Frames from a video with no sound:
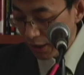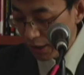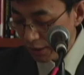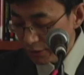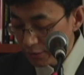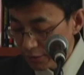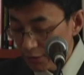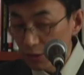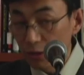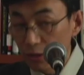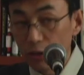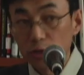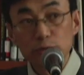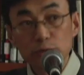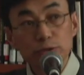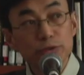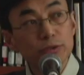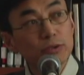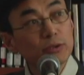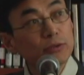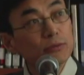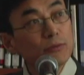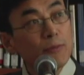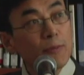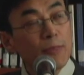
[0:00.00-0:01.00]
And
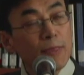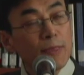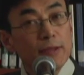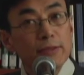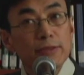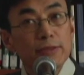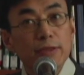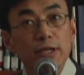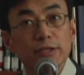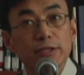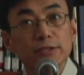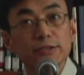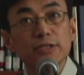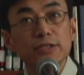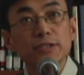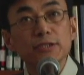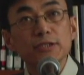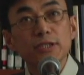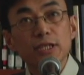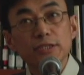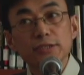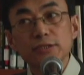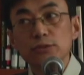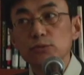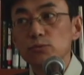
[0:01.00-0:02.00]
also
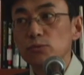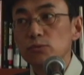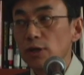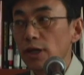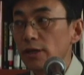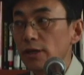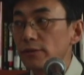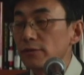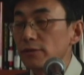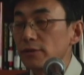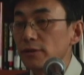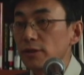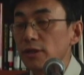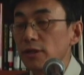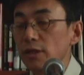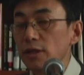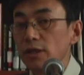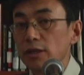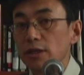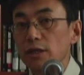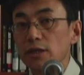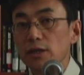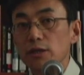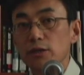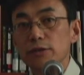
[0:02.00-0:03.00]
1991,
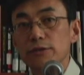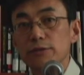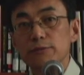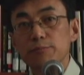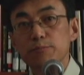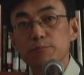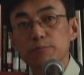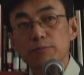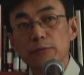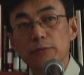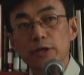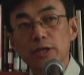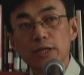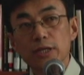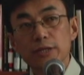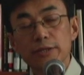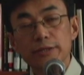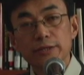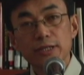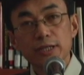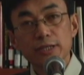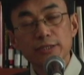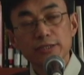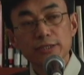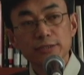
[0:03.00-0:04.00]

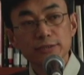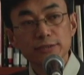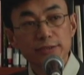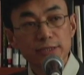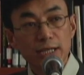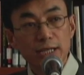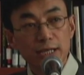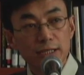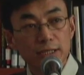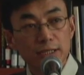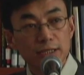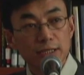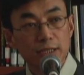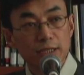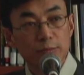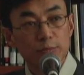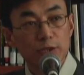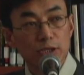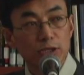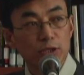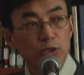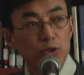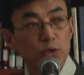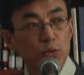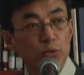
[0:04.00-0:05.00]
13th Dalai
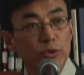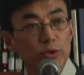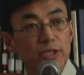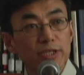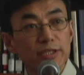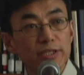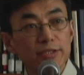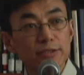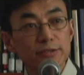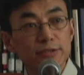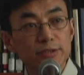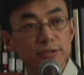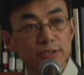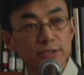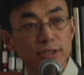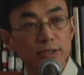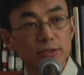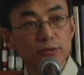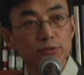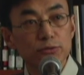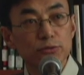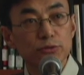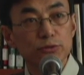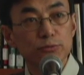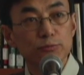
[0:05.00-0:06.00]
Lama, when he
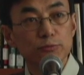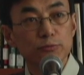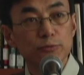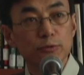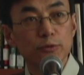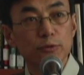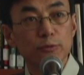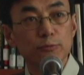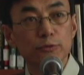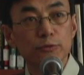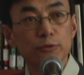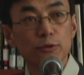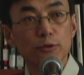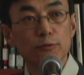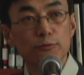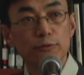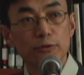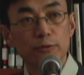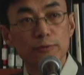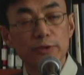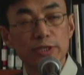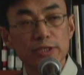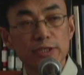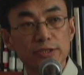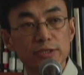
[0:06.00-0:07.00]
returned
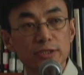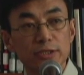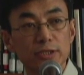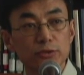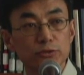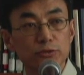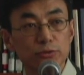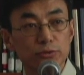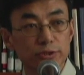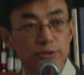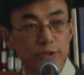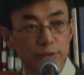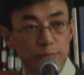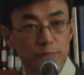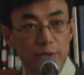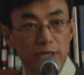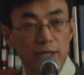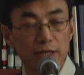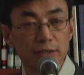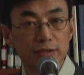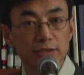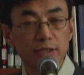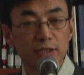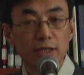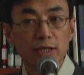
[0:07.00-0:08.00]
from India to
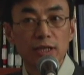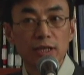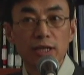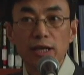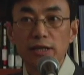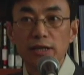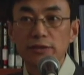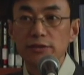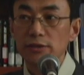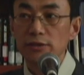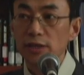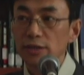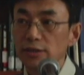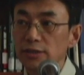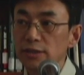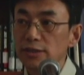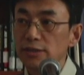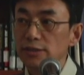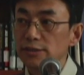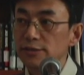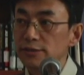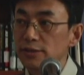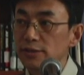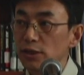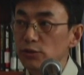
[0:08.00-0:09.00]
Tibet, and then
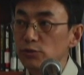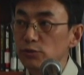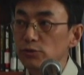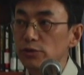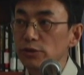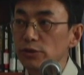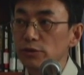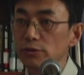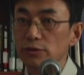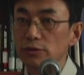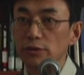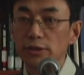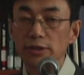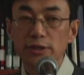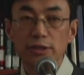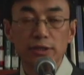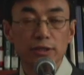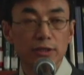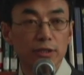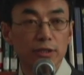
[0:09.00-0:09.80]
he started to